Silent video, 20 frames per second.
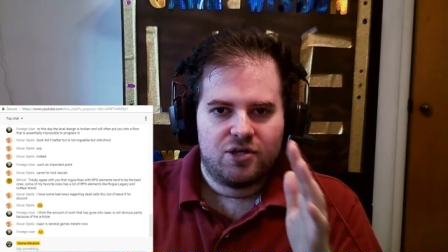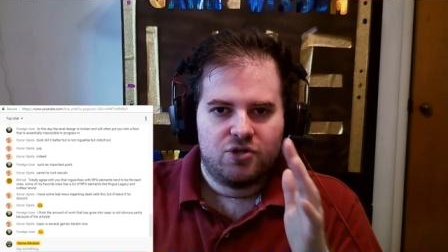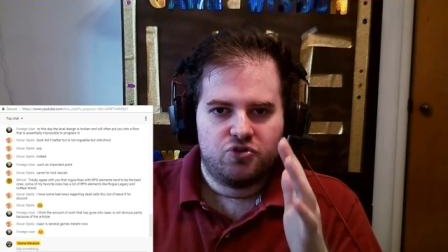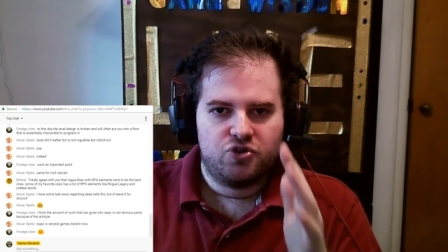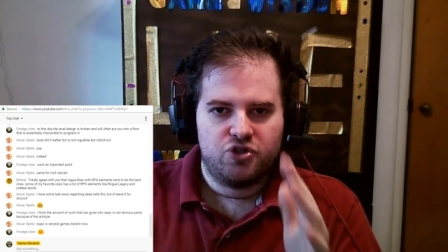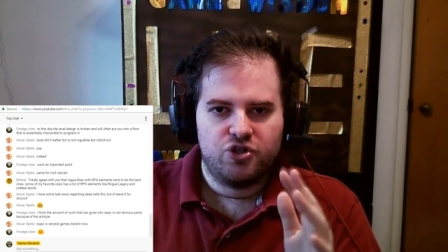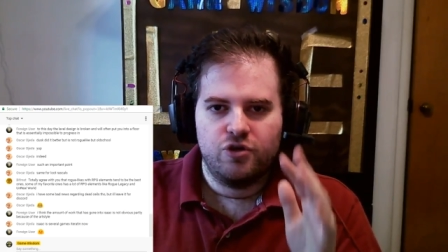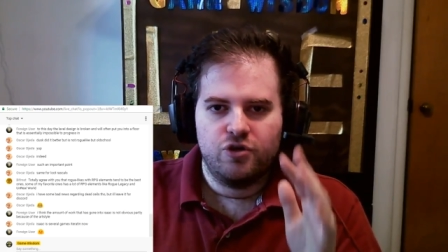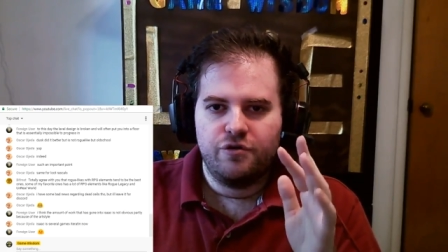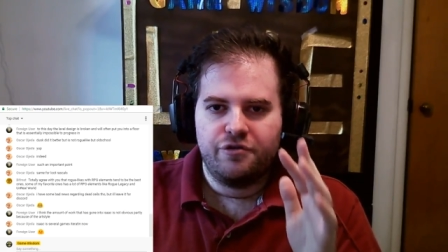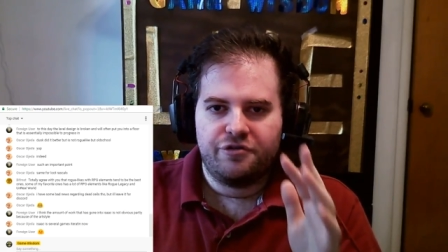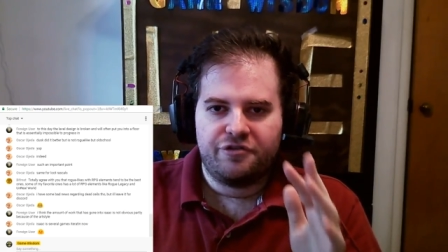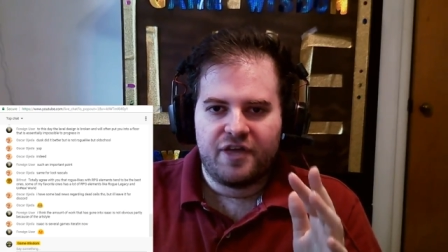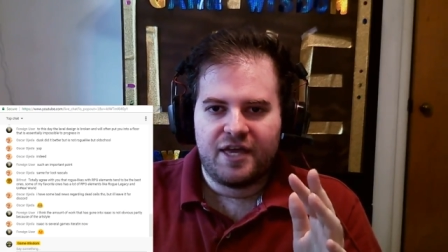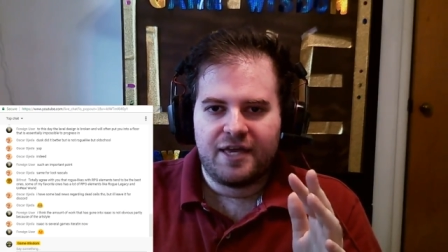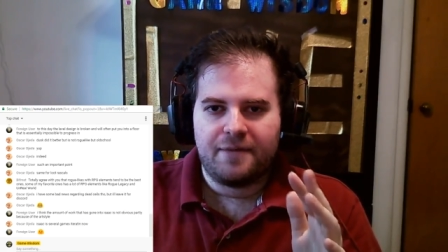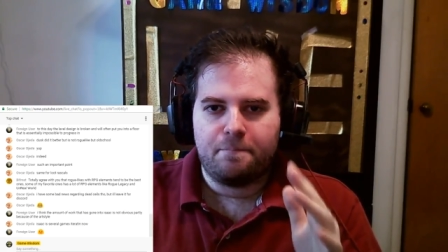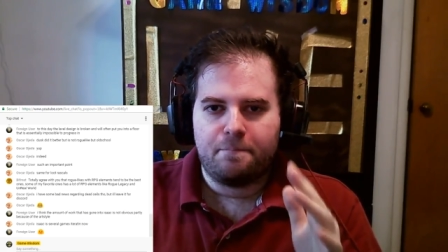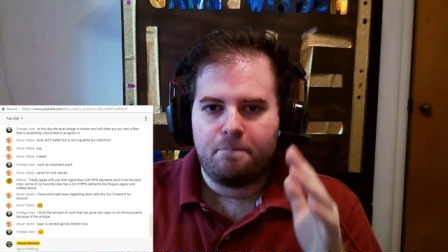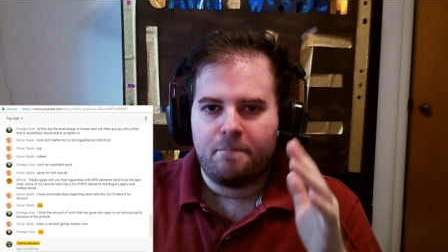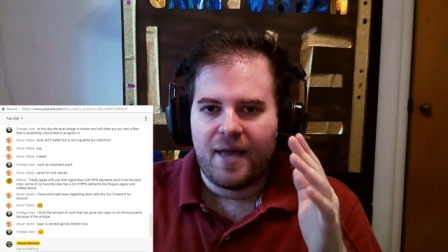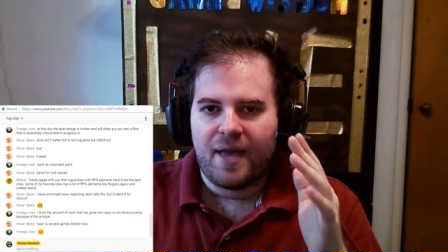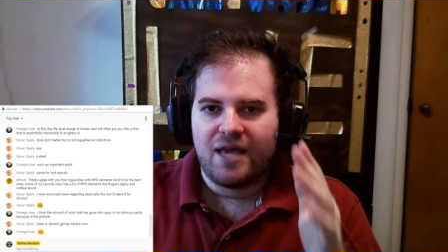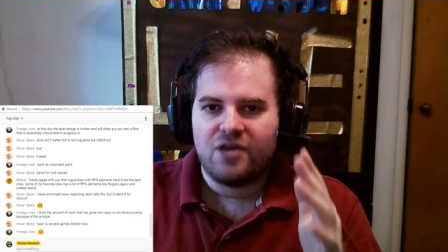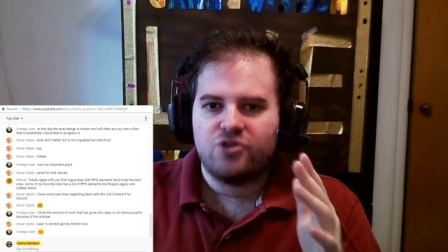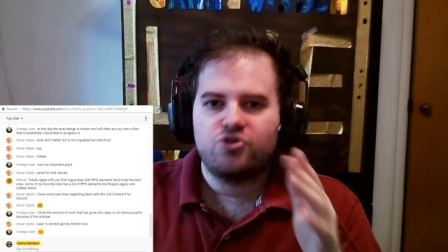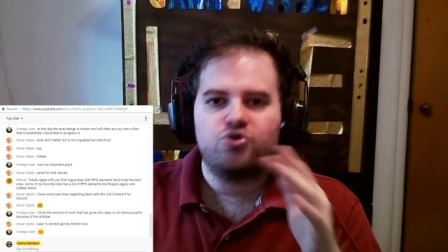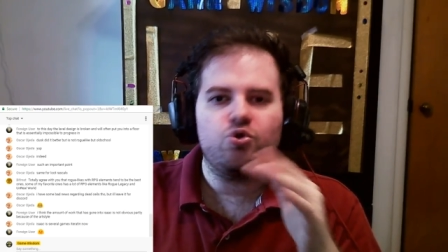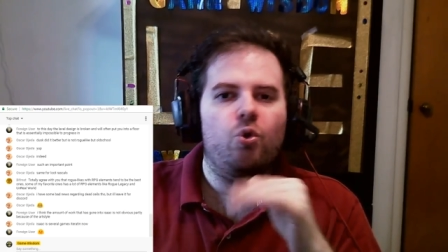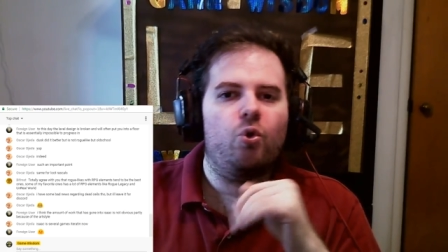do you think
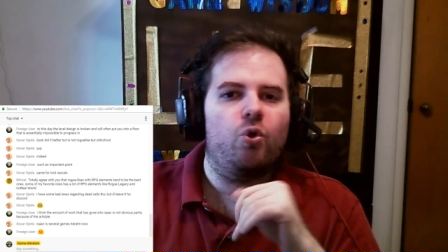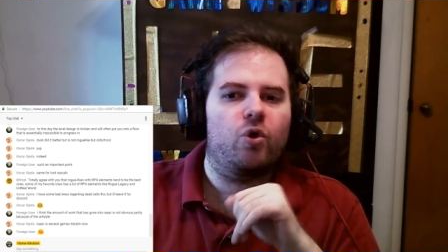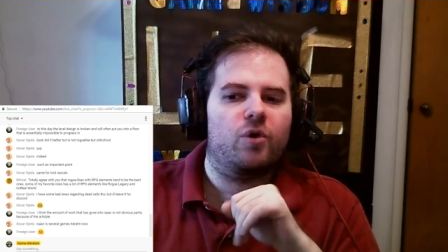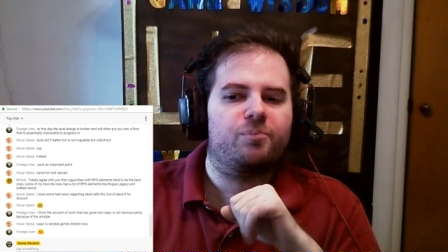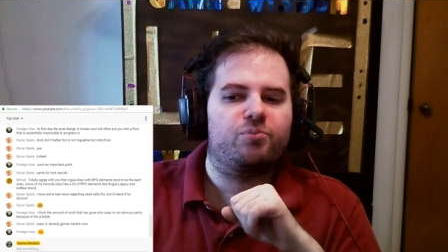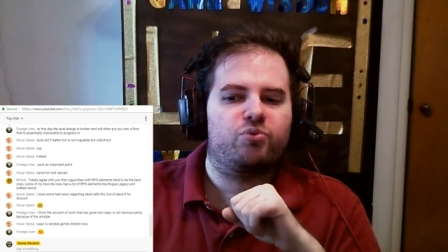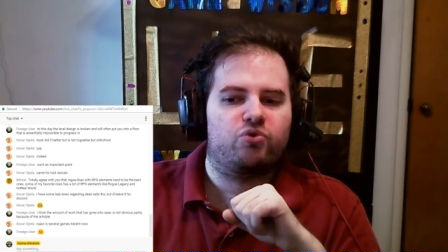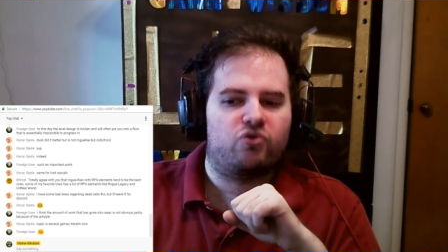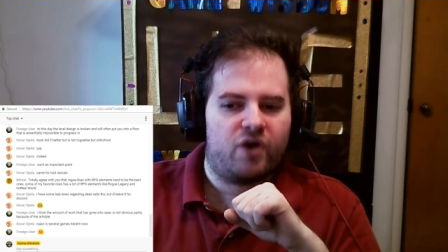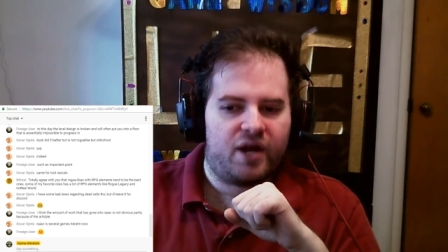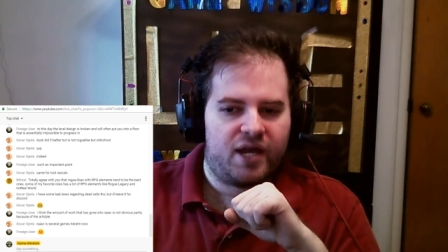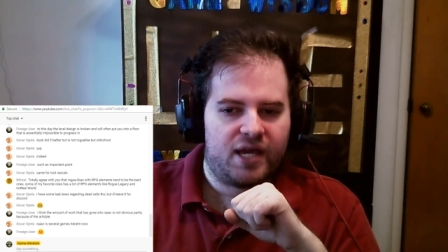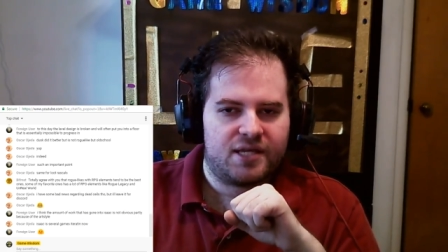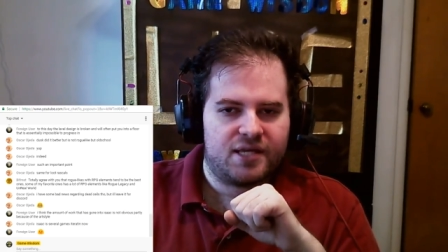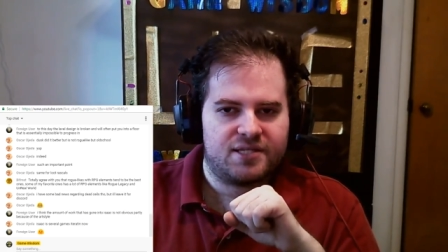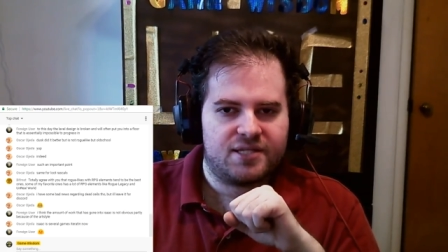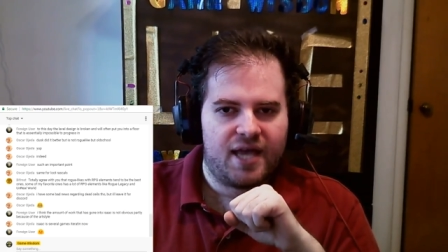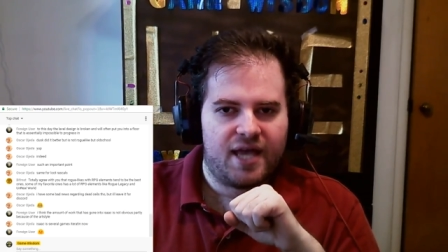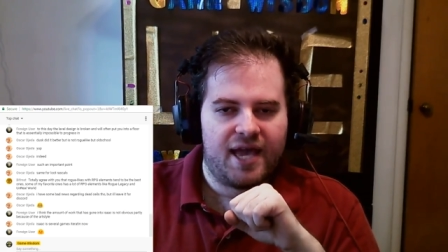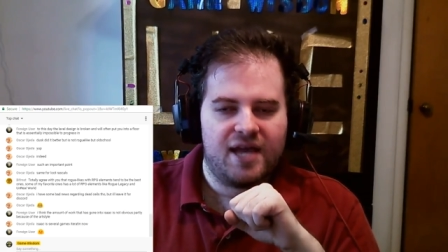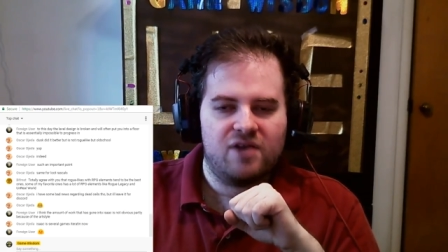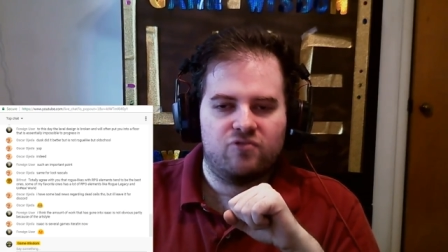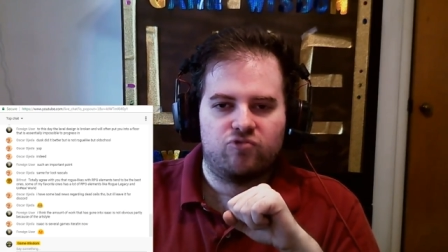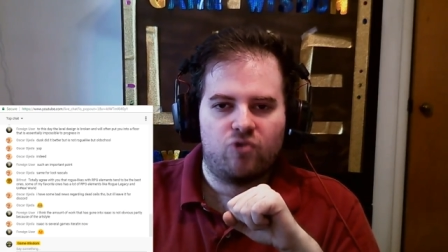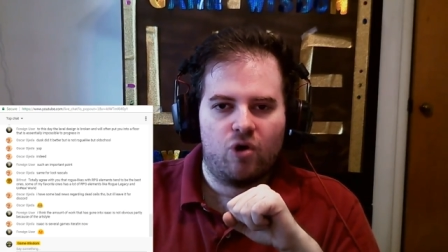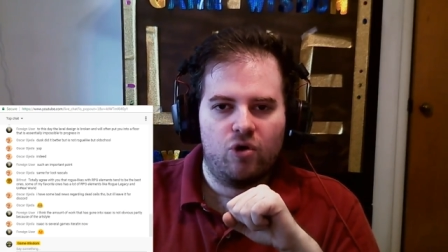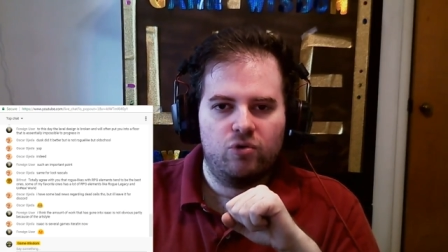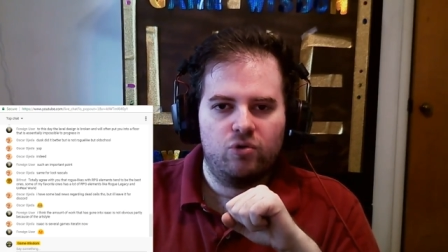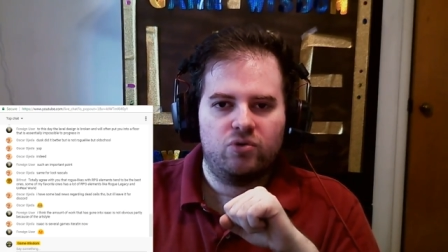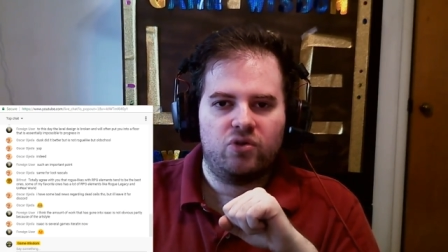makes or breaks a
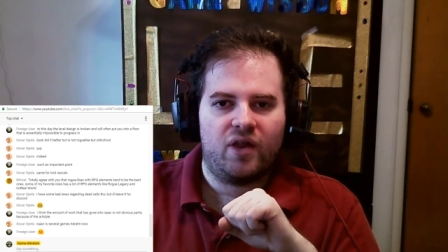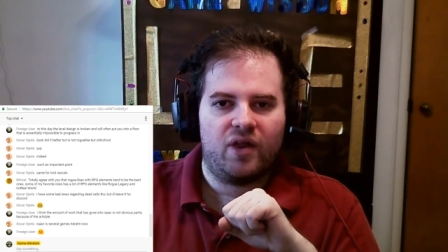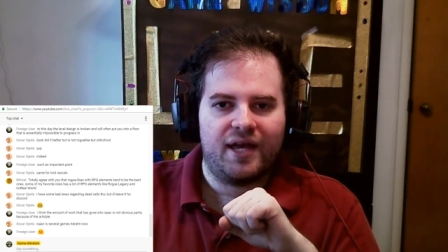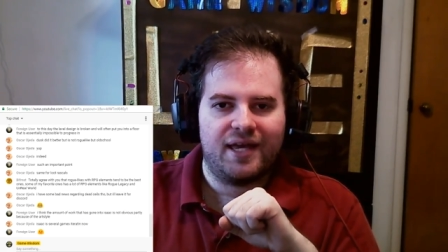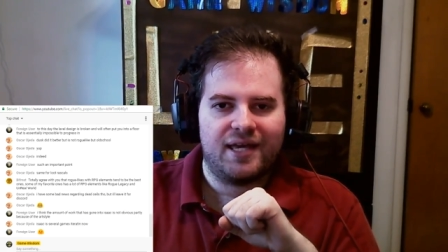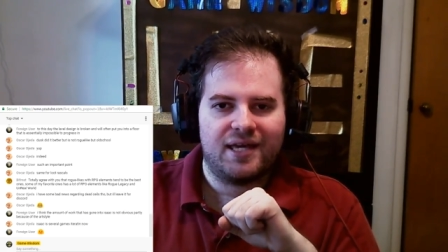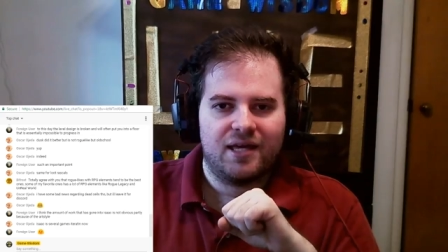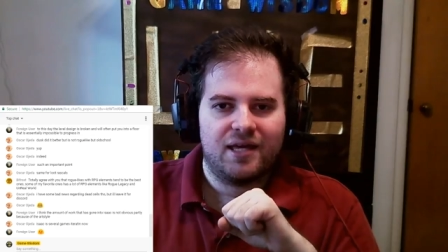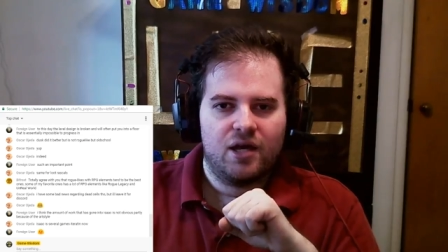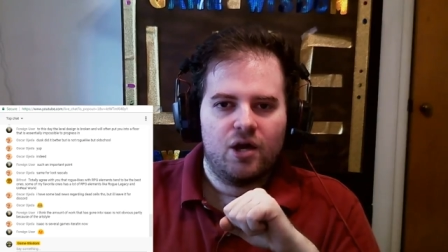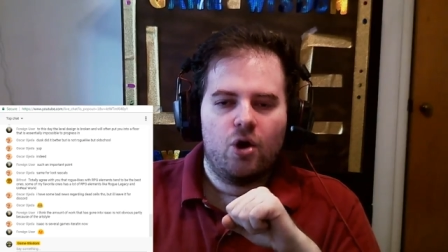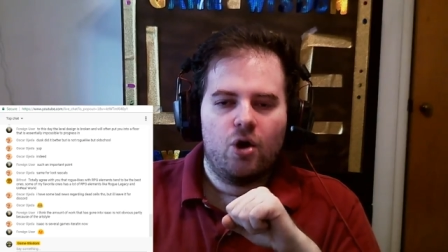roguelike